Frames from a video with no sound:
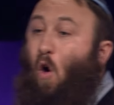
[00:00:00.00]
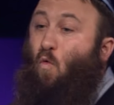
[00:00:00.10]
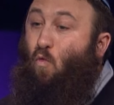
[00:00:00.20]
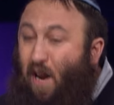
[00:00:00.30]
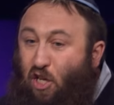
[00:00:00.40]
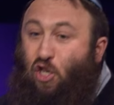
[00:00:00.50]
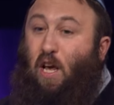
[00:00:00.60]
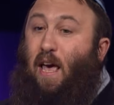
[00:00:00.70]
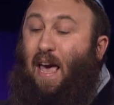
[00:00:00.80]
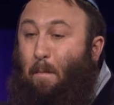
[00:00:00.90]
rich
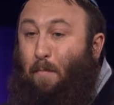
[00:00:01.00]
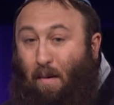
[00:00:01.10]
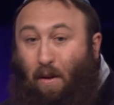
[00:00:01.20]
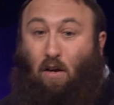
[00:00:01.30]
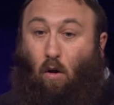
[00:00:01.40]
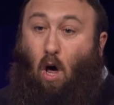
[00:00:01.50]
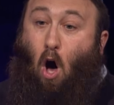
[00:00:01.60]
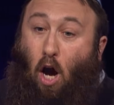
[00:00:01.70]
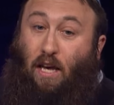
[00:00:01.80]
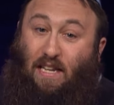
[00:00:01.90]
in biblical
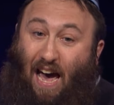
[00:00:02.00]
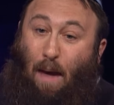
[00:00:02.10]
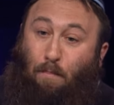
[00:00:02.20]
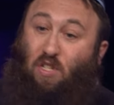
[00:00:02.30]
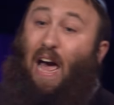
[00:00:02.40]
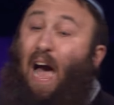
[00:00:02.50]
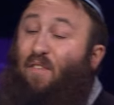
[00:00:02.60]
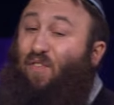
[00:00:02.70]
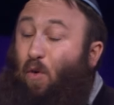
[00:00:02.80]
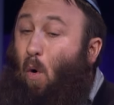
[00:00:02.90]
archetypes.
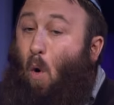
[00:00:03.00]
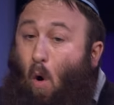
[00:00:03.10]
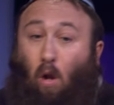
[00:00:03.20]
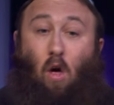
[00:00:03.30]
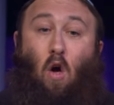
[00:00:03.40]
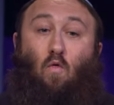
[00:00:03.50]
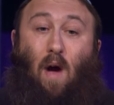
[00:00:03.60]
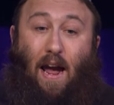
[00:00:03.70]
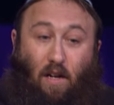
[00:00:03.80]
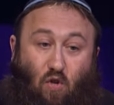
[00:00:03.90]
After all,
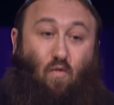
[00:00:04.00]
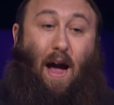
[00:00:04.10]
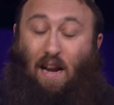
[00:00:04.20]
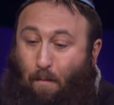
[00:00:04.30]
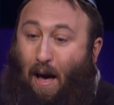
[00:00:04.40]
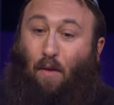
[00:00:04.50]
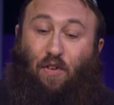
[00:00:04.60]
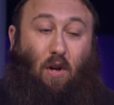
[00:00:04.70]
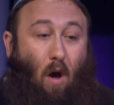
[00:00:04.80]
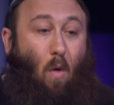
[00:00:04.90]
writers write
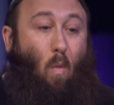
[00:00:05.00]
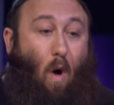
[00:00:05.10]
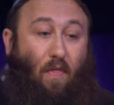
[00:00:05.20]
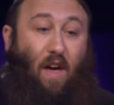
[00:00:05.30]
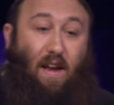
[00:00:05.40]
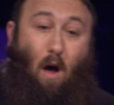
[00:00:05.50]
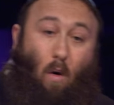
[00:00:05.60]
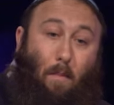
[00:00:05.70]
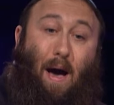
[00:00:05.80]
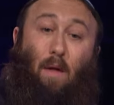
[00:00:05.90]
about what they know
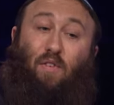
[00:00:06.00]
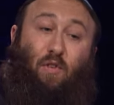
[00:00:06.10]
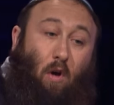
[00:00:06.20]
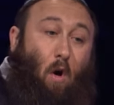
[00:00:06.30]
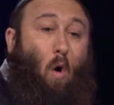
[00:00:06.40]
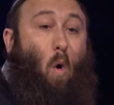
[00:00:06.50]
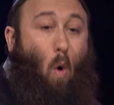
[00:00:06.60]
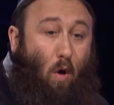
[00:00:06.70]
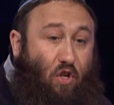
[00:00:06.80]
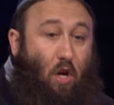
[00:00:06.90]
about.
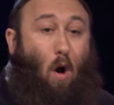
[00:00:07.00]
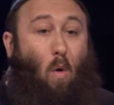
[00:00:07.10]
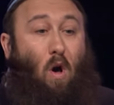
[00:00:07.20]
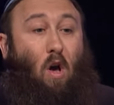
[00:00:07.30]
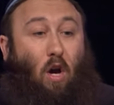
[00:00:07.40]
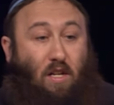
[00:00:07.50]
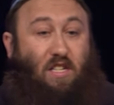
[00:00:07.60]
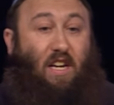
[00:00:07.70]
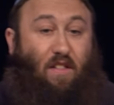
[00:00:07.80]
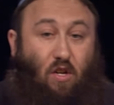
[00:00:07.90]
Also,
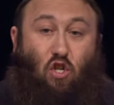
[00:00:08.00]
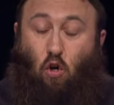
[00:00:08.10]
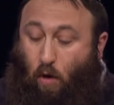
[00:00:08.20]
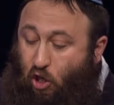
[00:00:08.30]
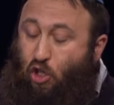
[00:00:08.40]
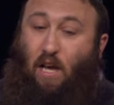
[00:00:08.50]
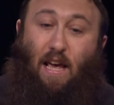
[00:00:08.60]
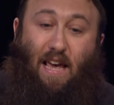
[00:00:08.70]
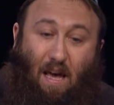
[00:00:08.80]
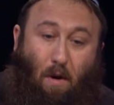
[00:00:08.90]
consider the Jewish
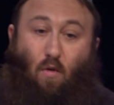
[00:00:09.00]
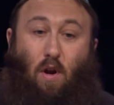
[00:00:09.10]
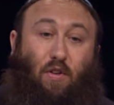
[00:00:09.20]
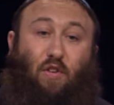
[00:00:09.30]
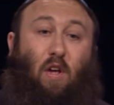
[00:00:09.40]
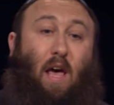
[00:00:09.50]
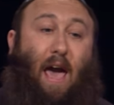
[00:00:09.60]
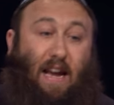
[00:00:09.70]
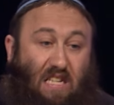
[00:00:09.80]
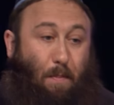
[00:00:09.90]
immigrant
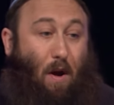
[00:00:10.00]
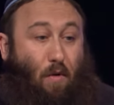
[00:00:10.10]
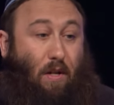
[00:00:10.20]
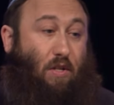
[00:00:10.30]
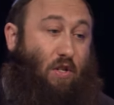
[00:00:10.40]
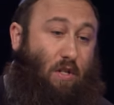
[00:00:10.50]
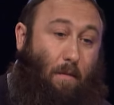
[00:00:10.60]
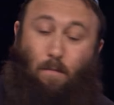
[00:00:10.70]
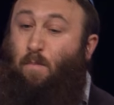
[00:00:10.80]
experience.